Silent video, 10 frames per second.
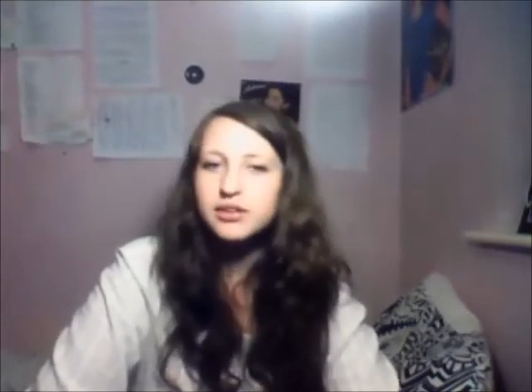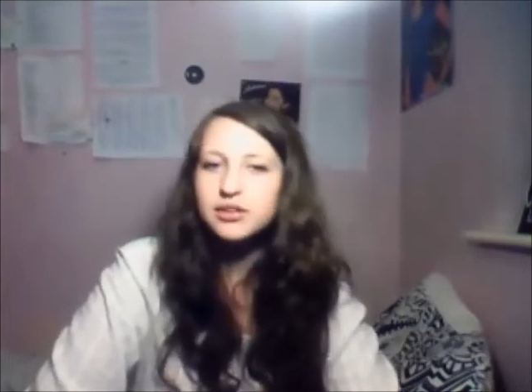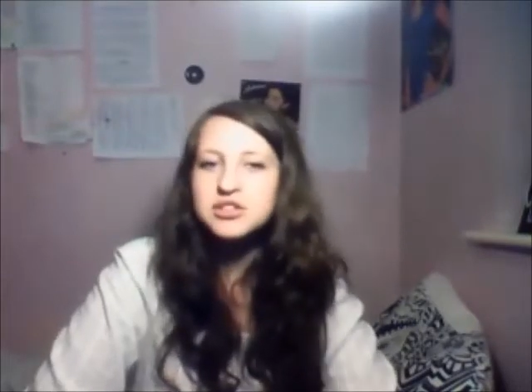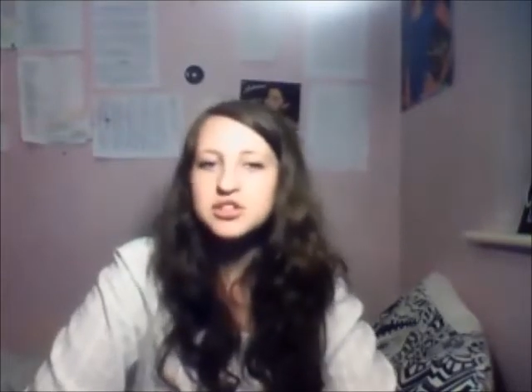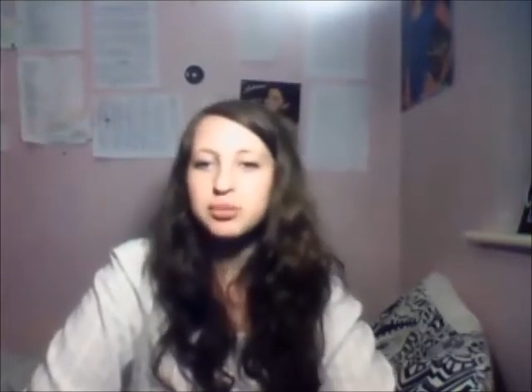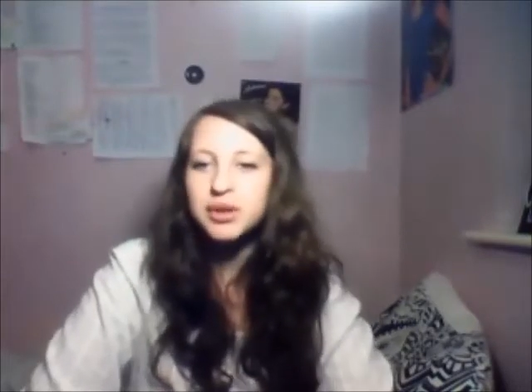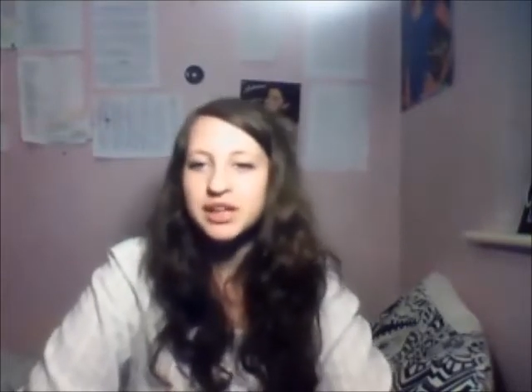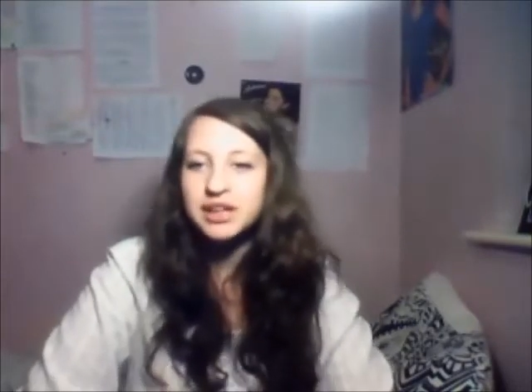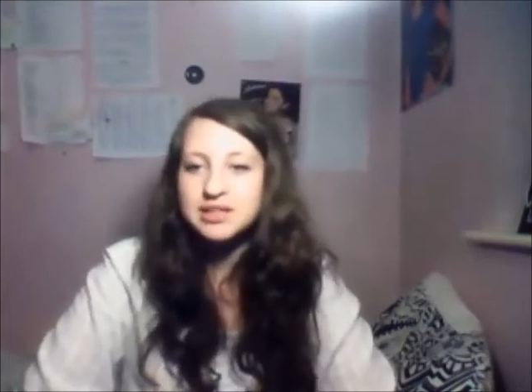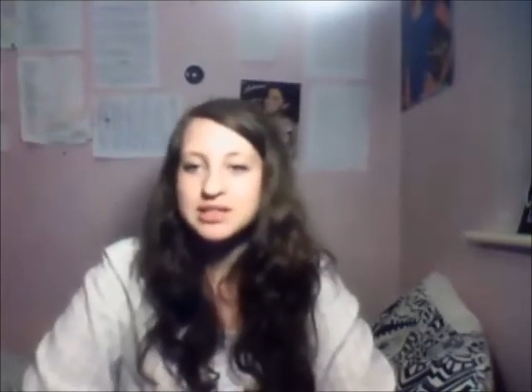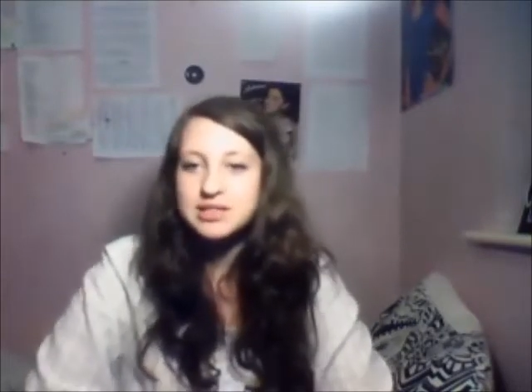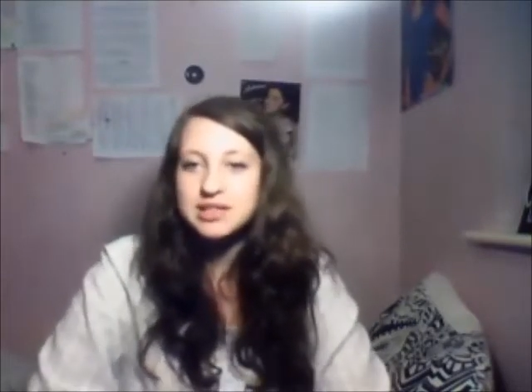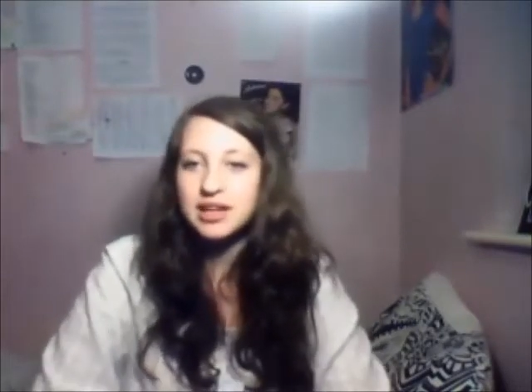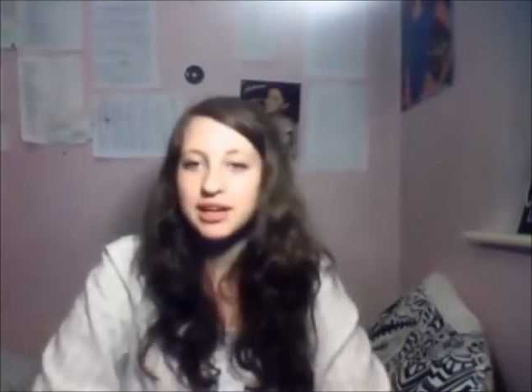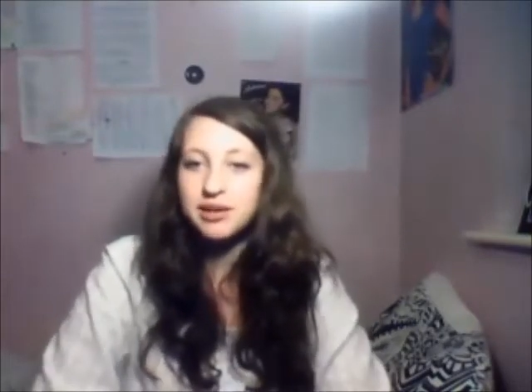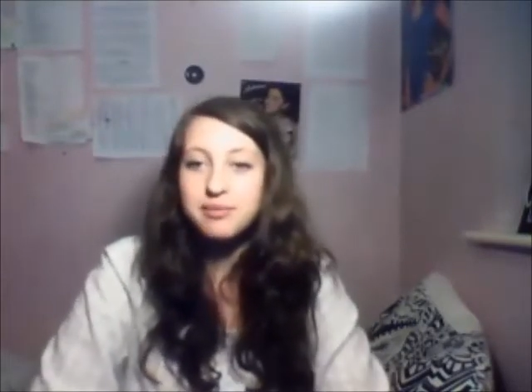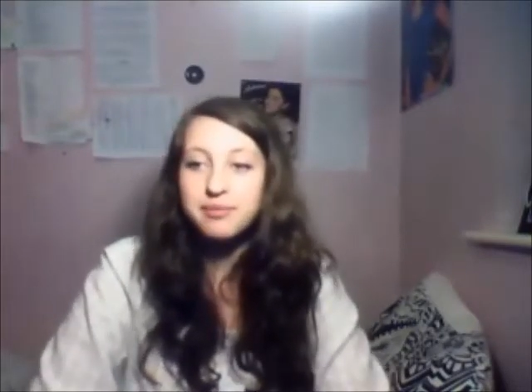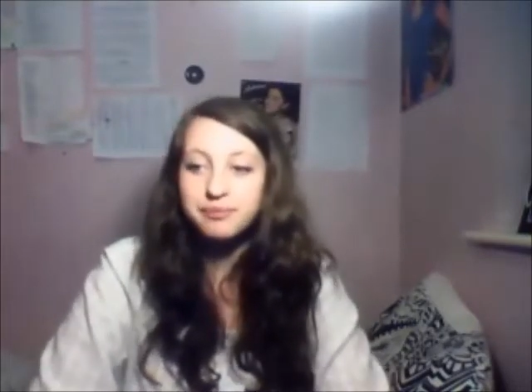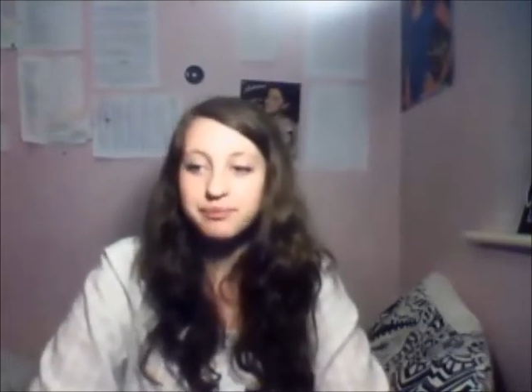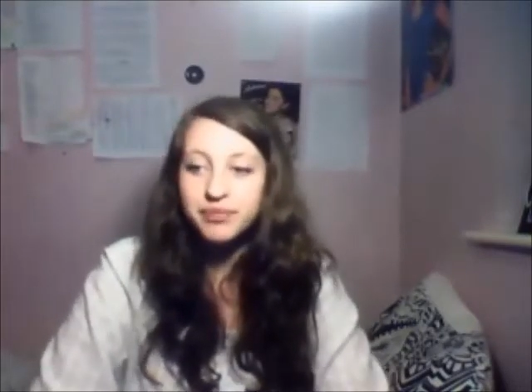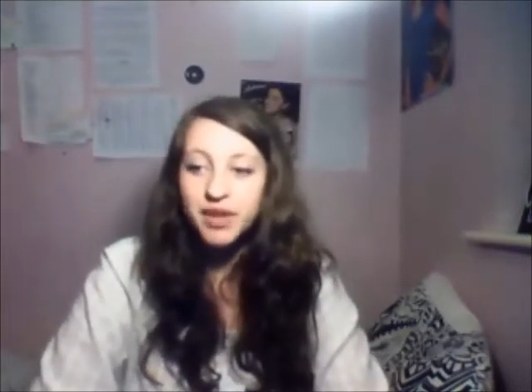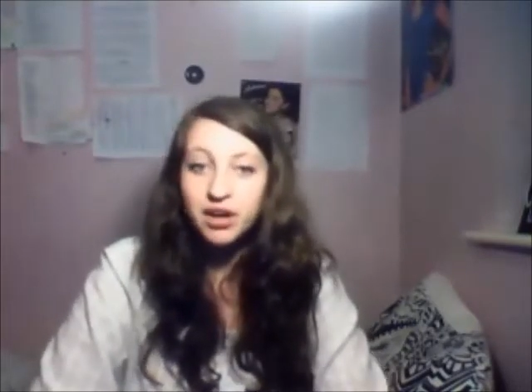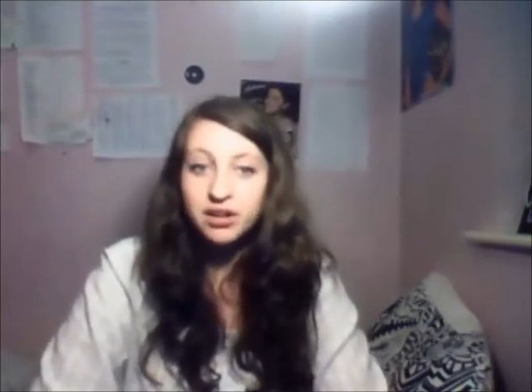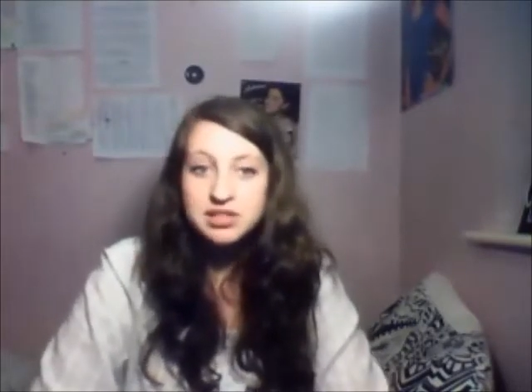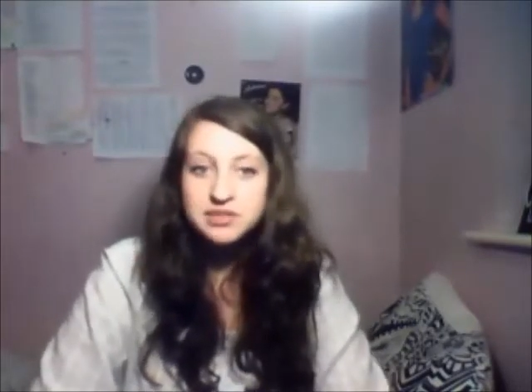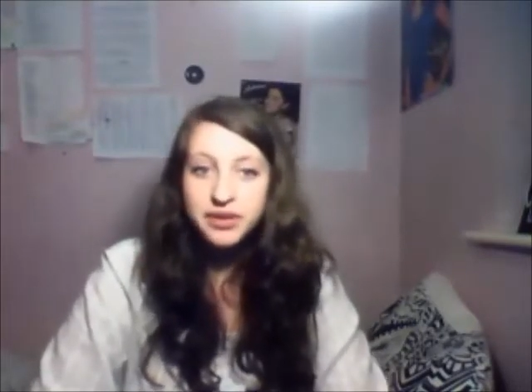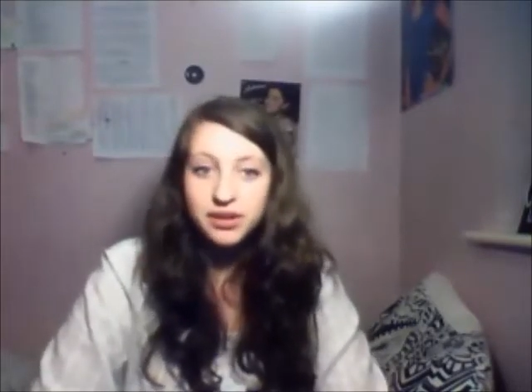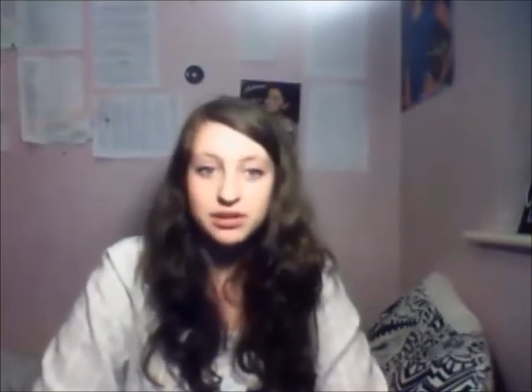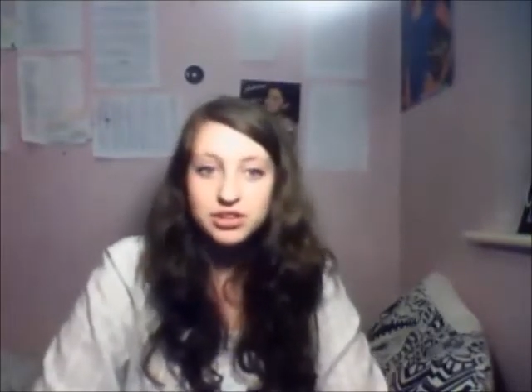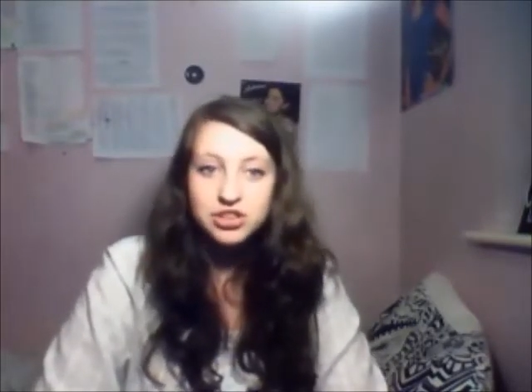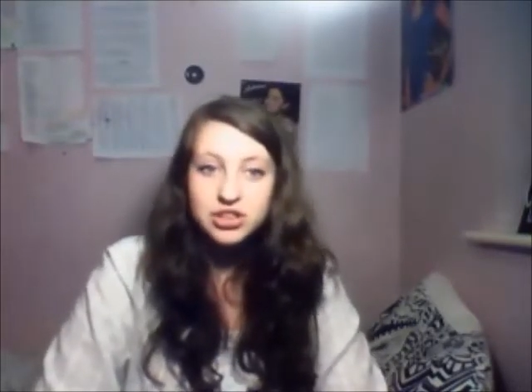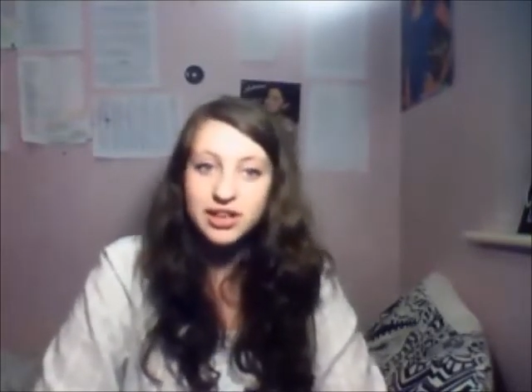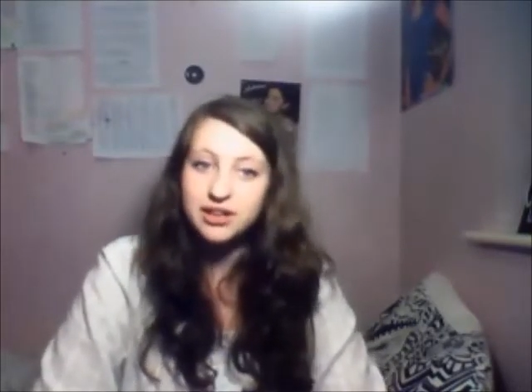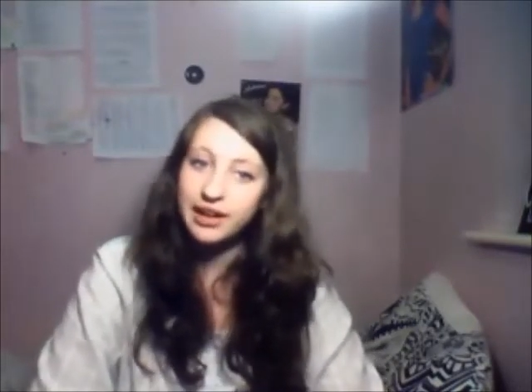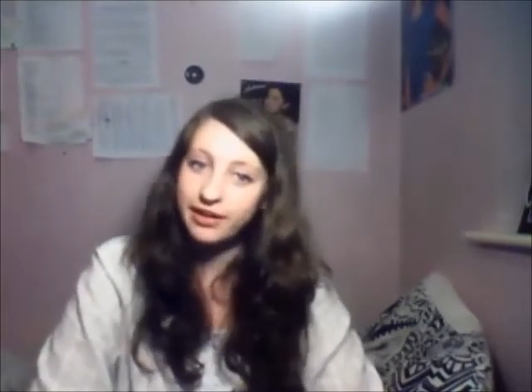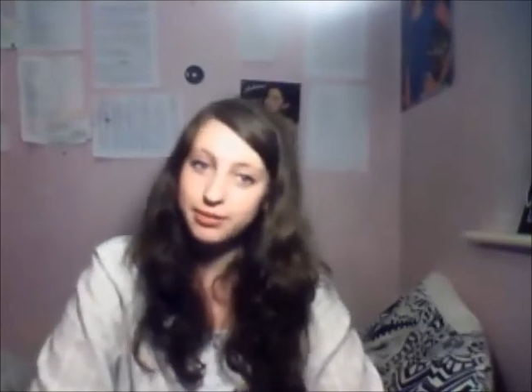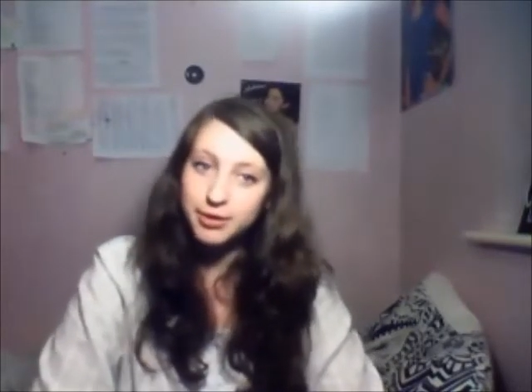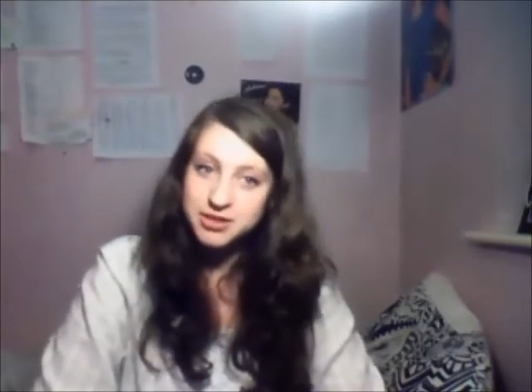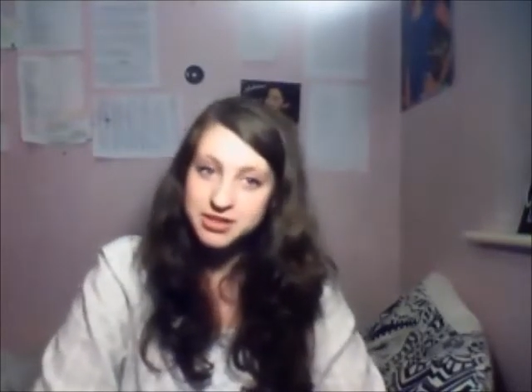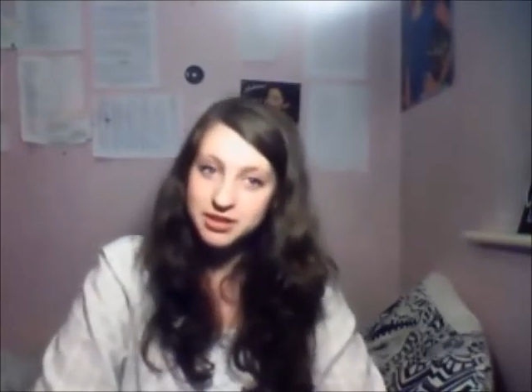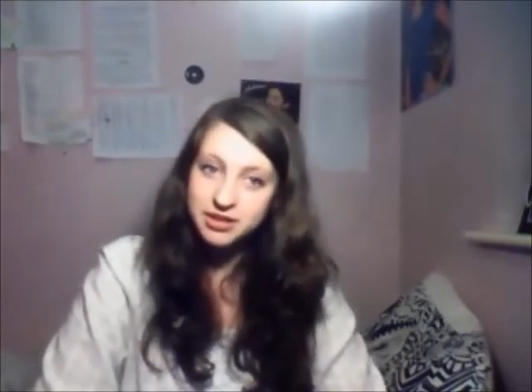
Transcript: also plays um, Argus Filch in Harry Potter.